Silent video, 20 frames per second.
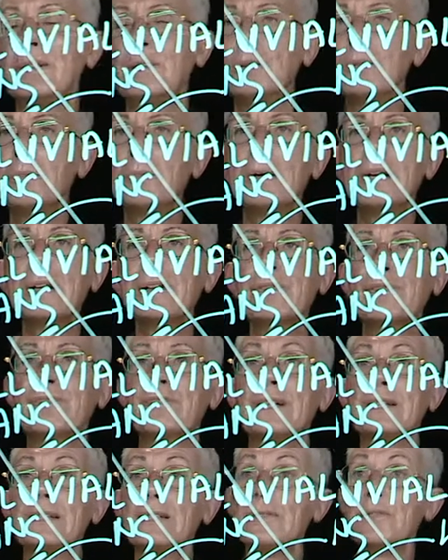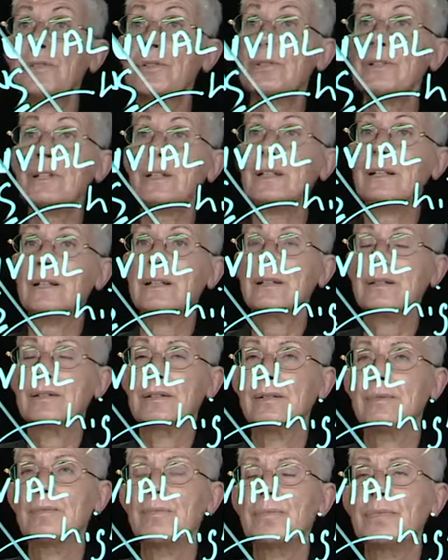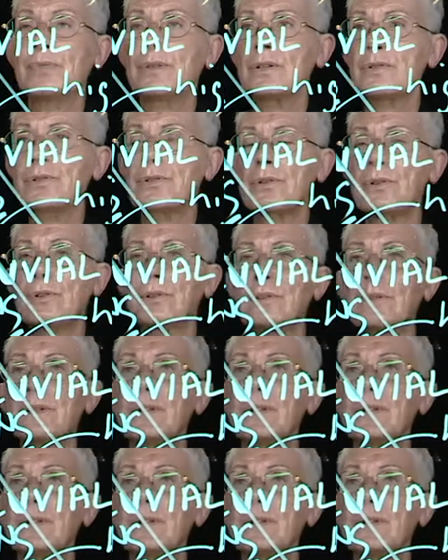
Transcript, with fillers: you might find silt. So the